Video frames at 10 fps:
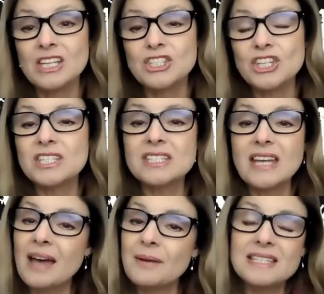just,
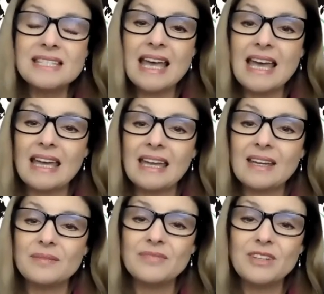I would say,
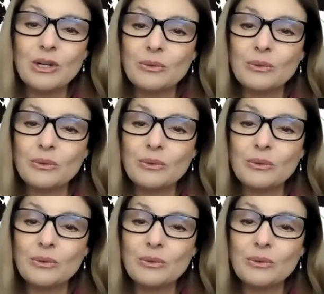you know,